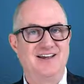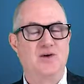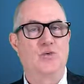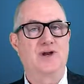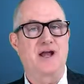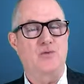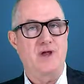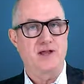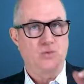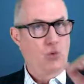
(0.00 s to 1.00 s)
when I
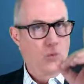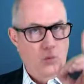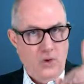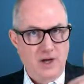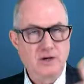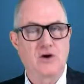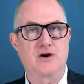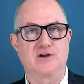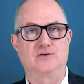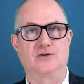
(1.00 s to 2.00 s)
read one
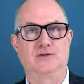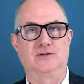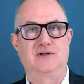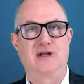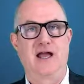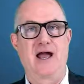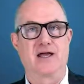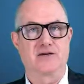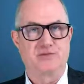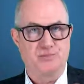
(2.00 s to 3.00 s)
article out
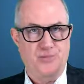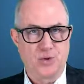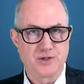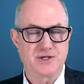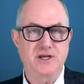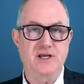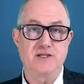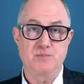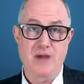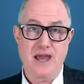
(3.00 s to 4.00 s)
of a
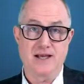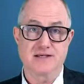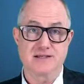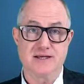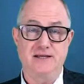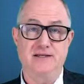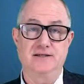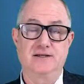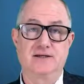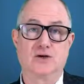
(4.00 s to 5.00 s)
Portuguese magazine
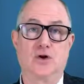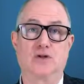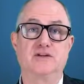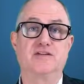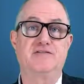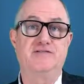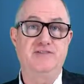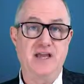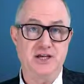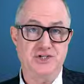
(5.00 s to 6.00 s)
called
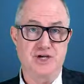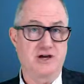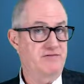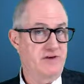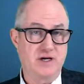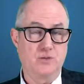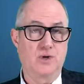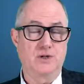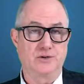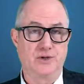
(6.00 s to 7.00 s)
Veja, a very
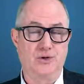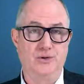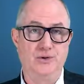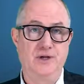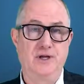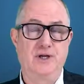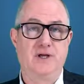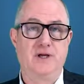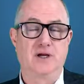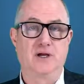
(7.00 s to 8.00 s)
well-known,
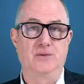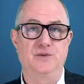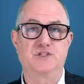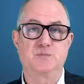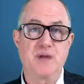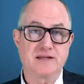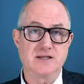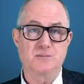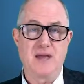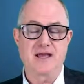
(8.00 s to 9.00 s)

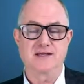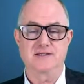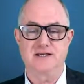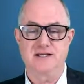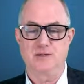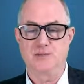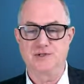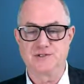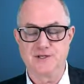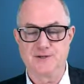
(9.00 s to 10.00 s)
respected magazine in
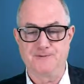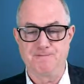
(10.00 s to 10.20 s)
Brazil.